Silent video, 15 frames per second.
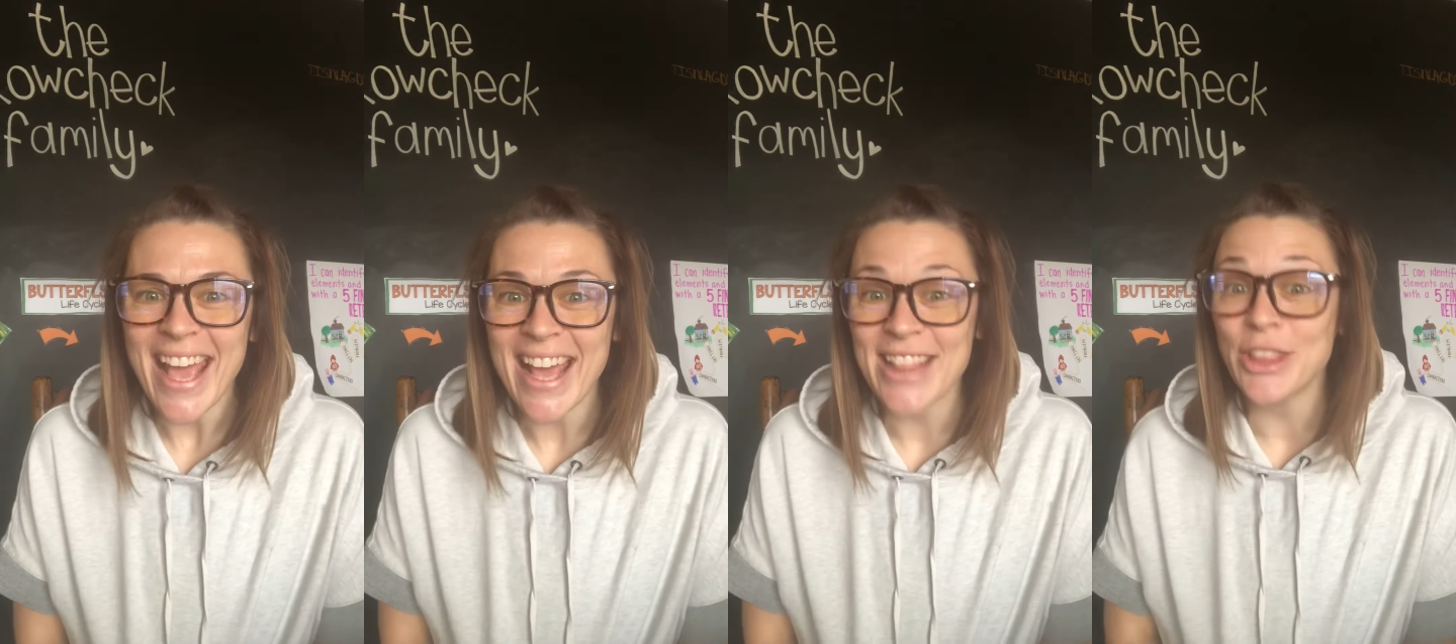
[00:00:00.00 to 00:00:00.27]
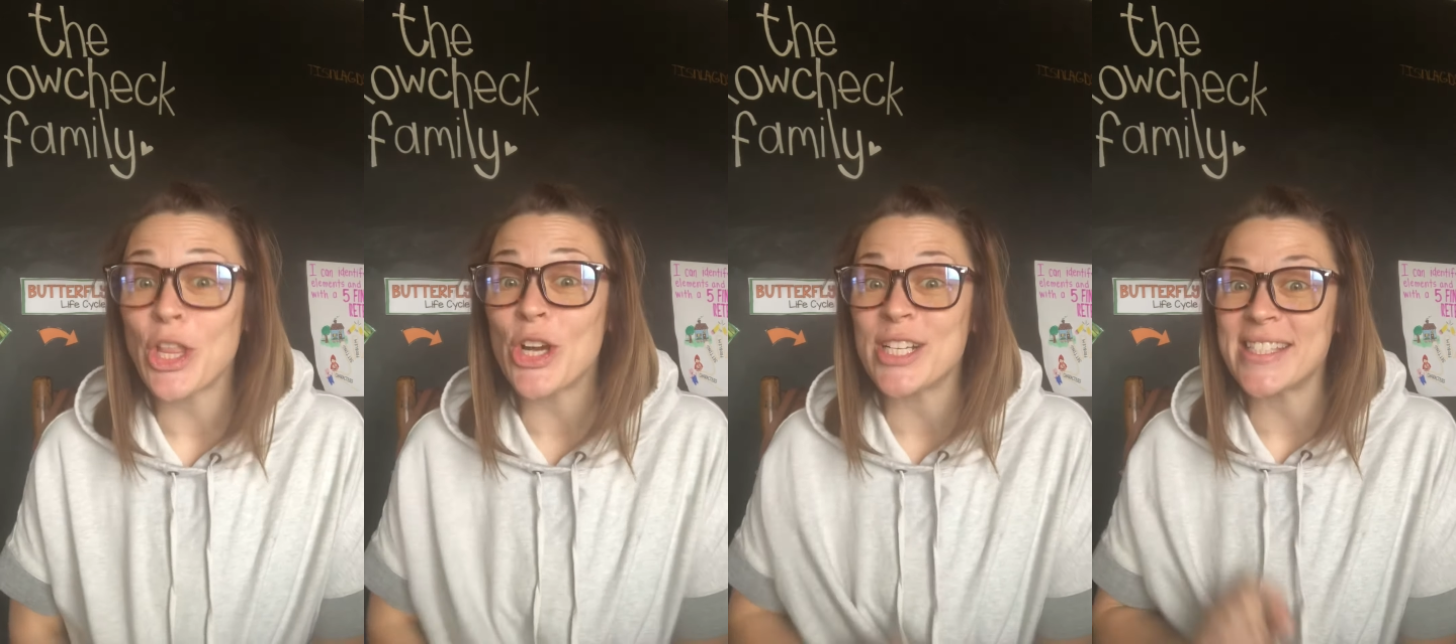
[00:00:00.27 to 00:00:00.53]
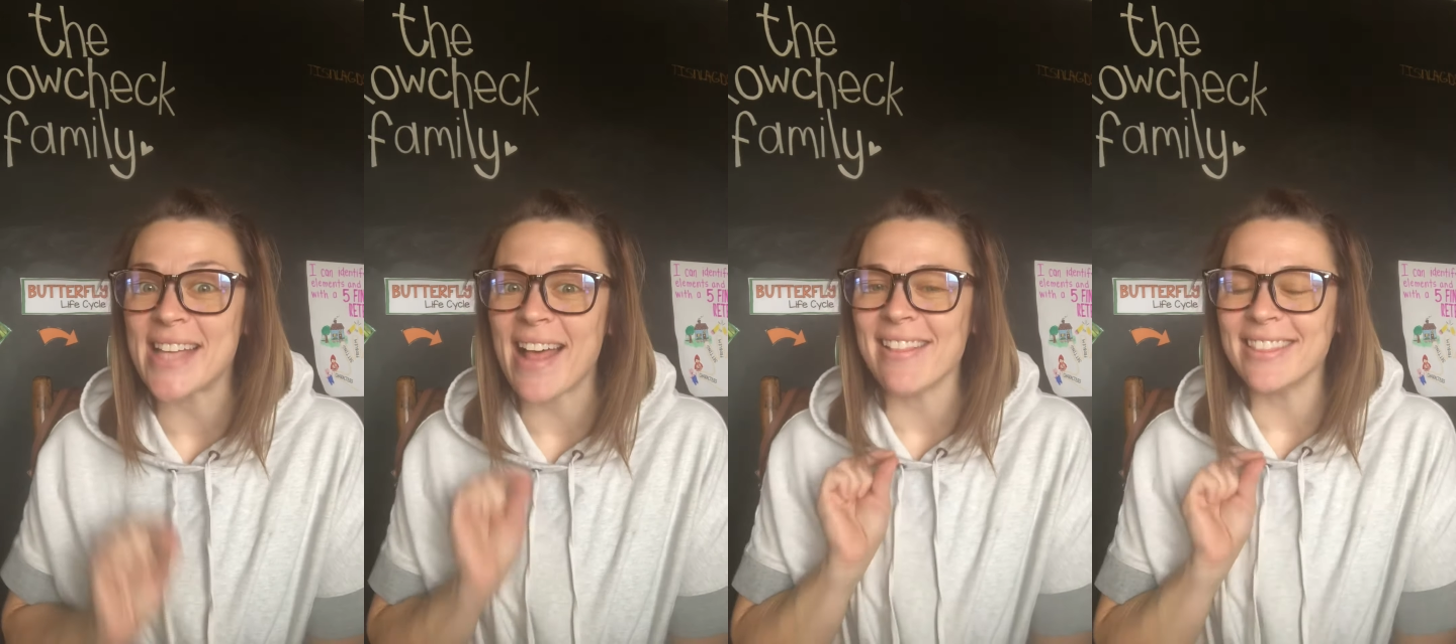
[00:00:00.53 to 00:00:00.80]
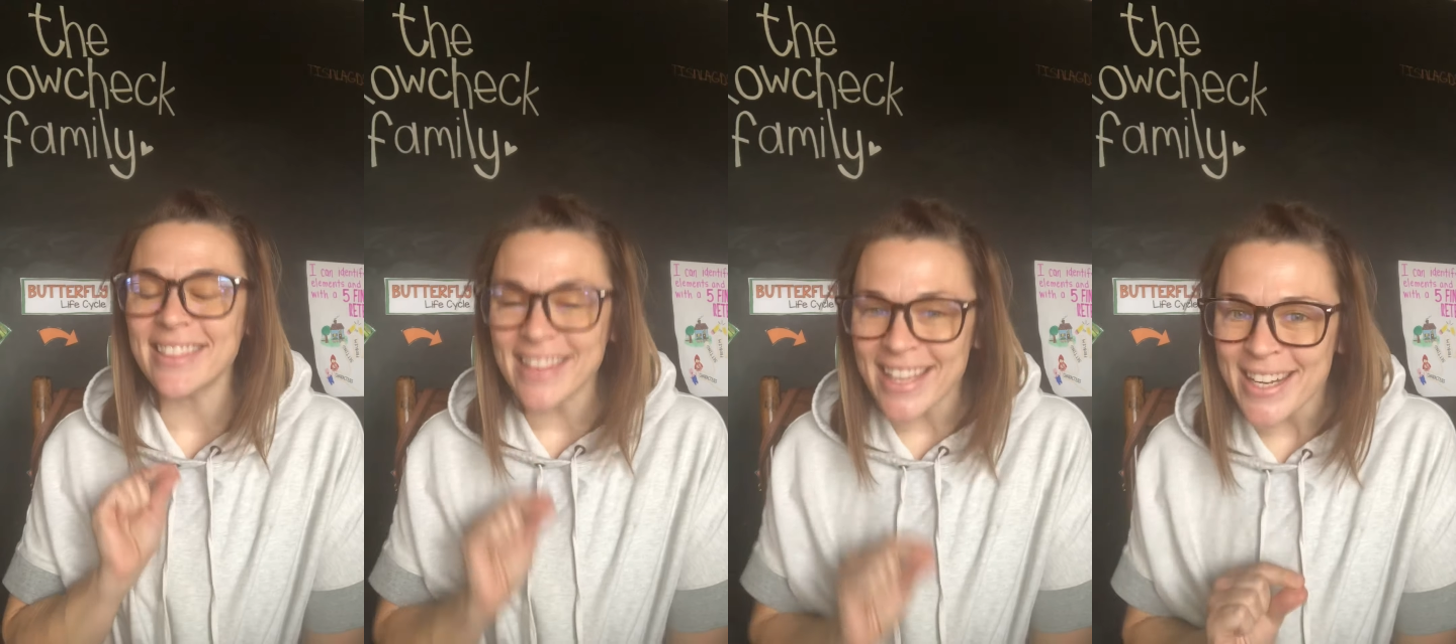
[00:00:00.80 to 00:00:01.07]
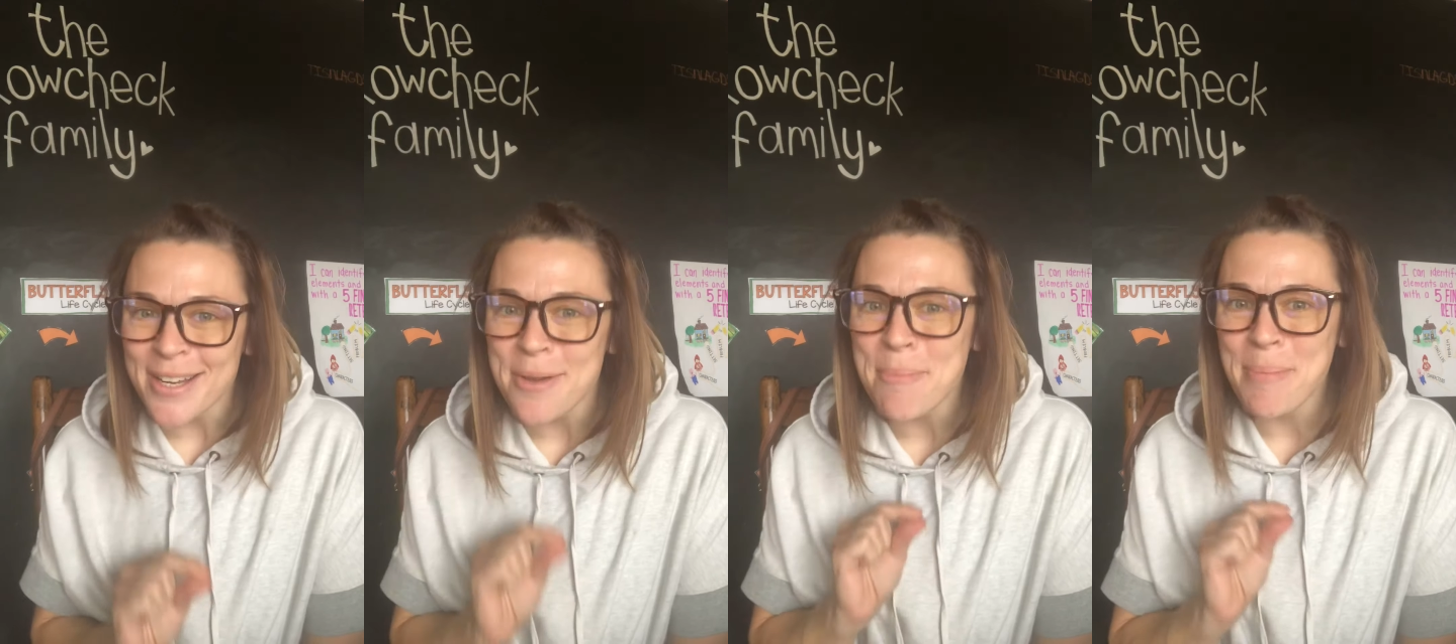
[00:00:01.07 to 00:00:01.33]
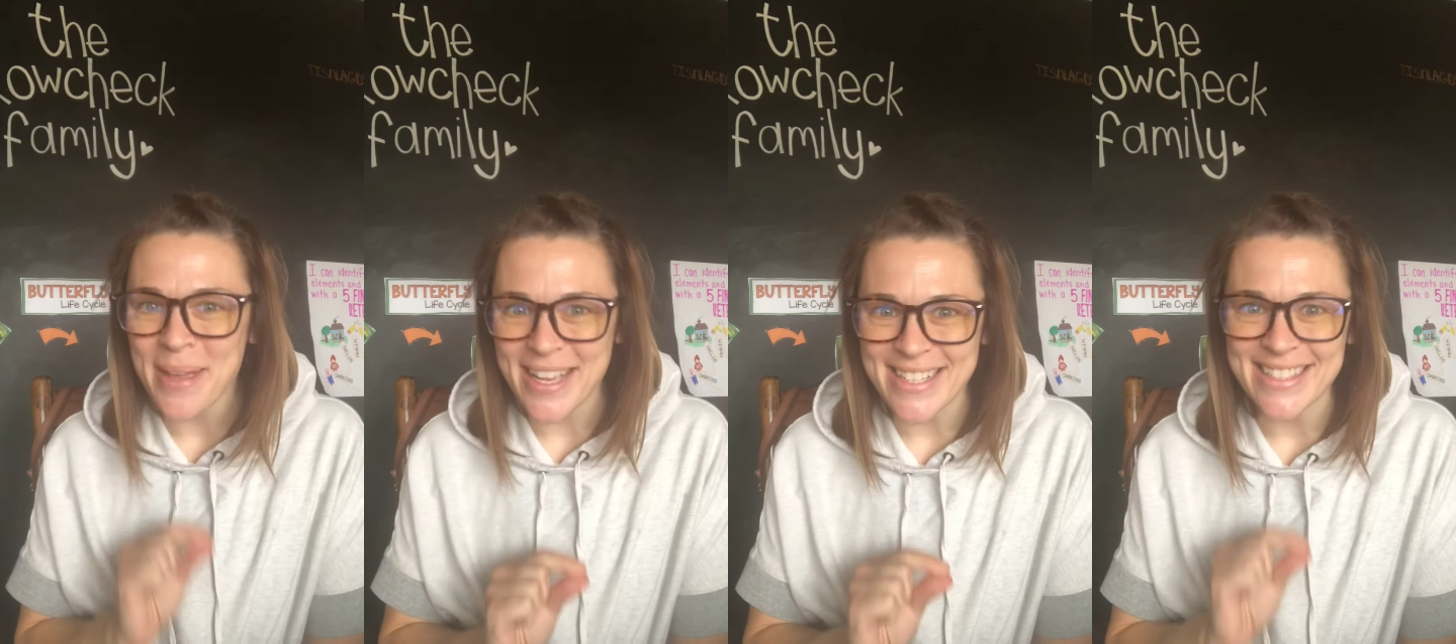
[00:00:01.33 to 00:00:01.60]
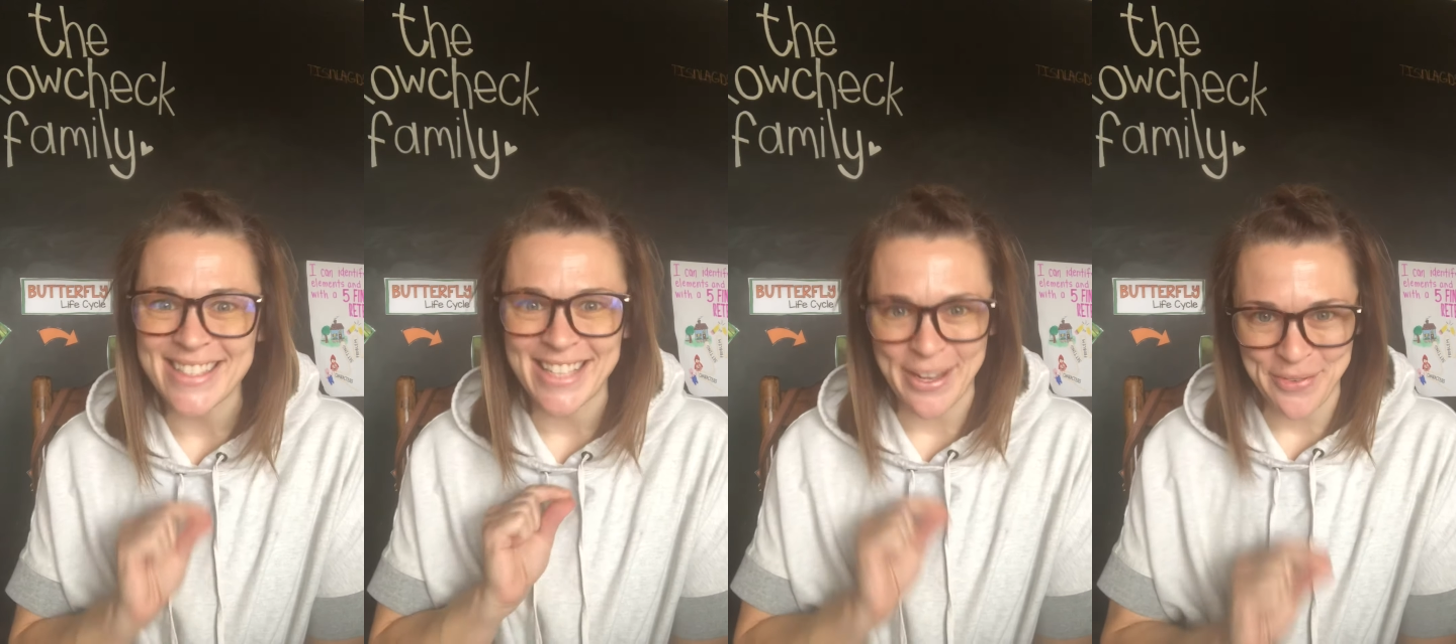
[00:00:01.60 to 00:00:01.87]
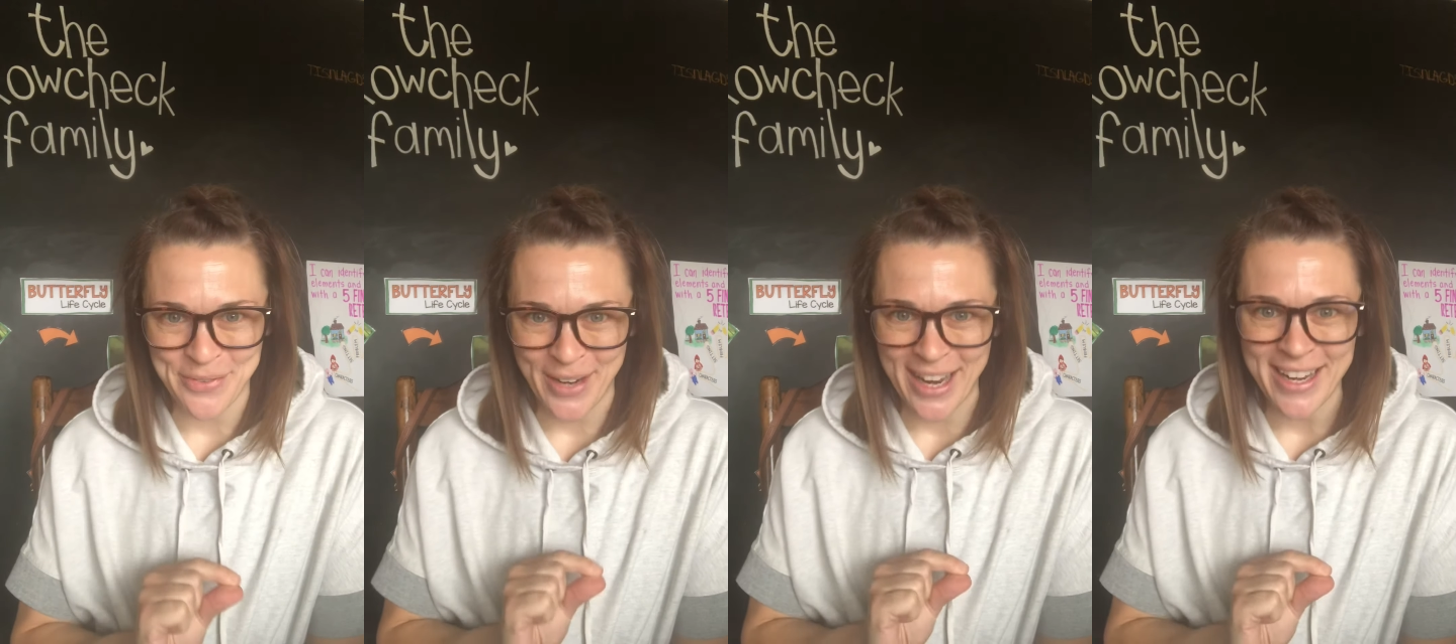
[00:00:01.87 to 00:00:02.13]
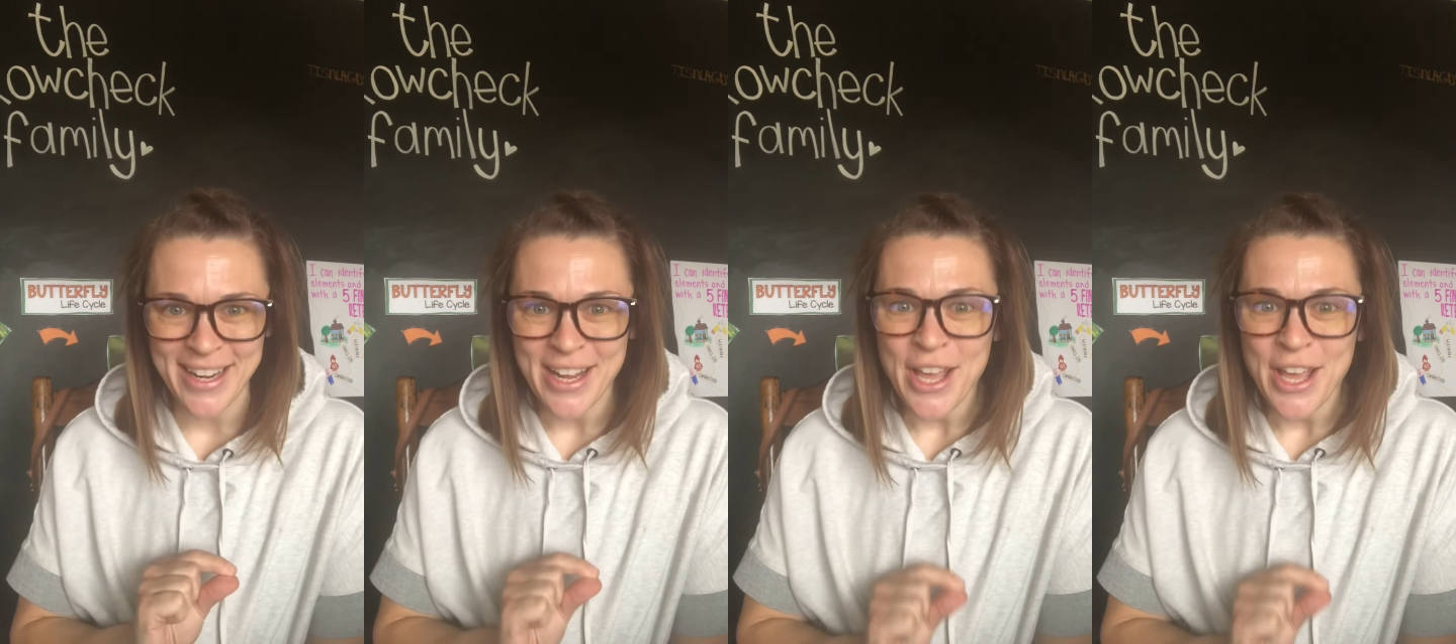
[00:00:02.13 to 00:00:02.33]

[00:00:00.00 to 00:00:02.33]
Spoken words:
looks a little bit different.